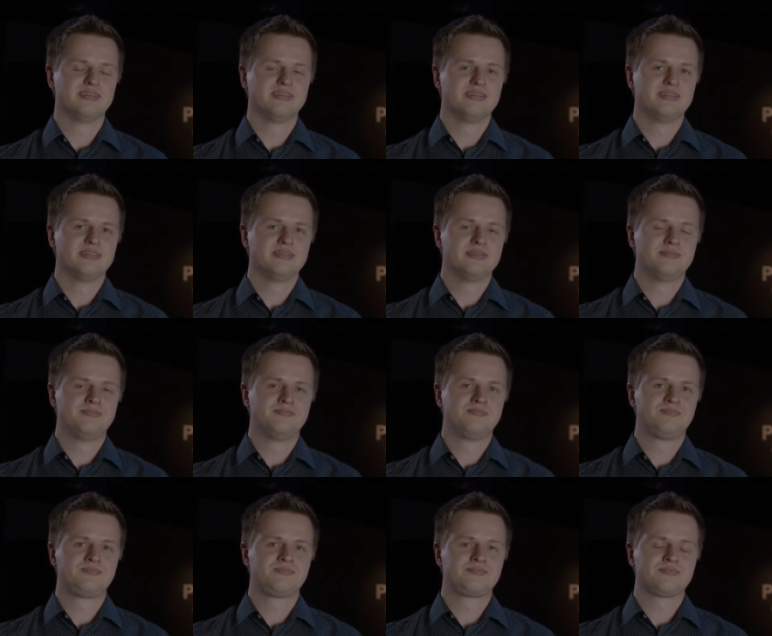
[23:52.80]

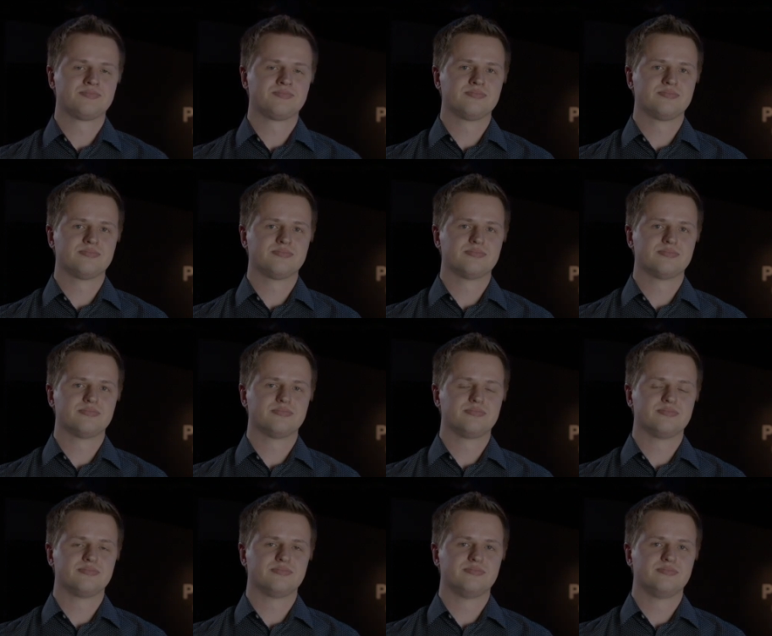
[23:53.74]

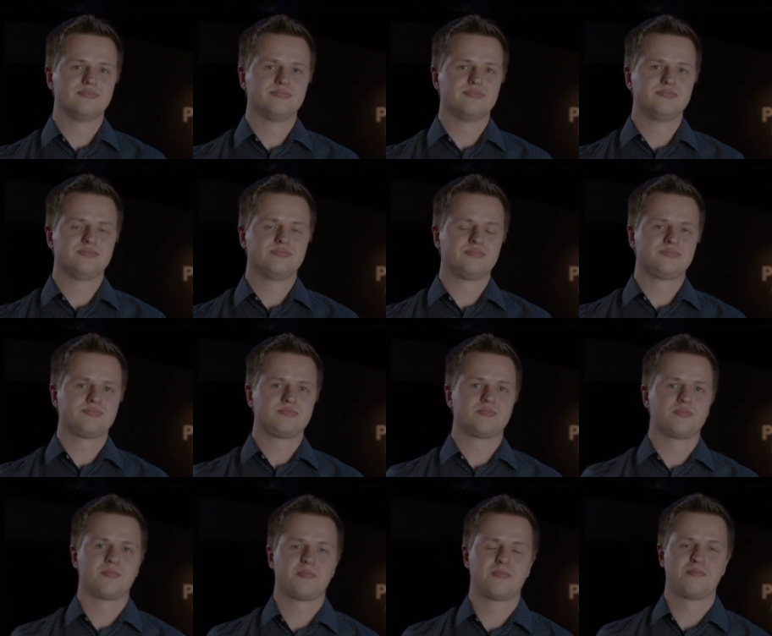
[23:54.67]

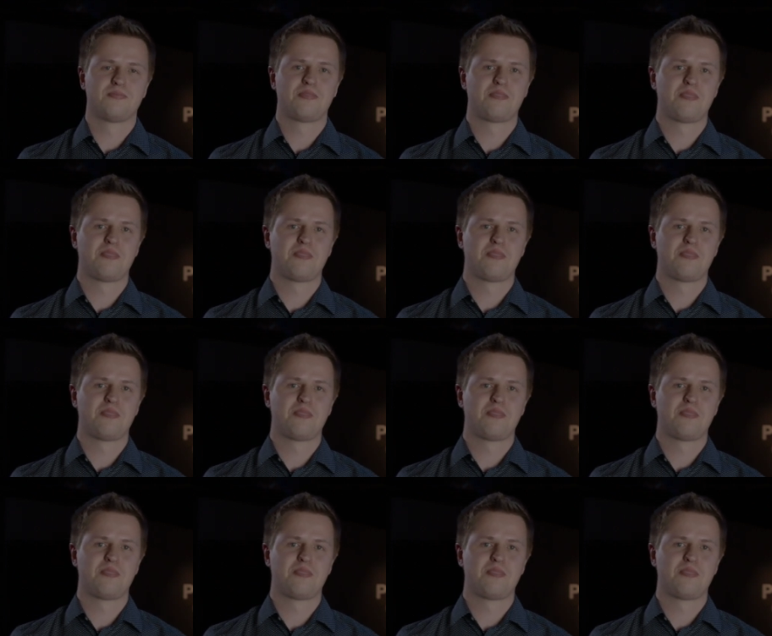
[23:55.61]
Nothing is said.